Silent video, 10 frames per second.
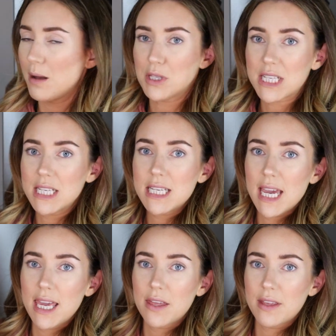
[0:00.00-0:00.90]
I'm just gonna
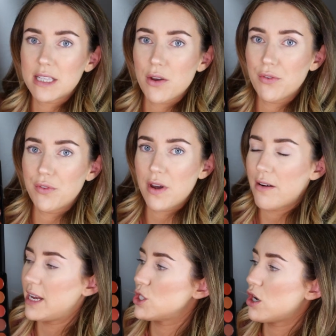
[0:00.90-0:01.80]
take this
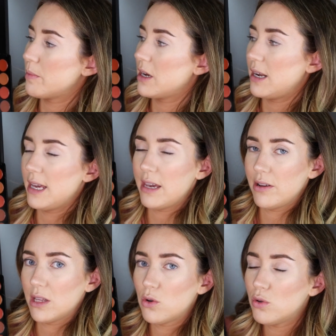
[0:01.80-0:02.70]
very top color here
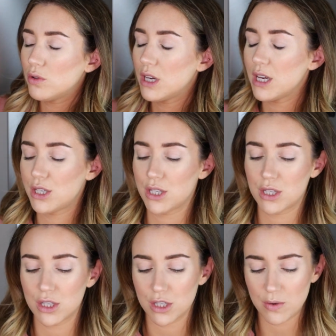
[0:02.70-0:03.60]
in the corner
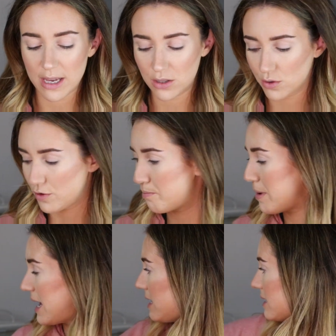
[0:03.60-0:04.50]
just to do a sort of
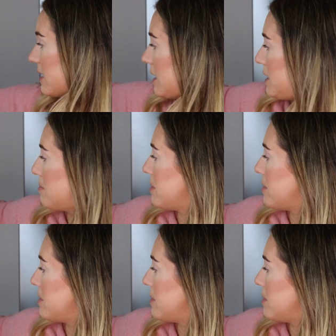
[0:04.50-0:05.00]
base and a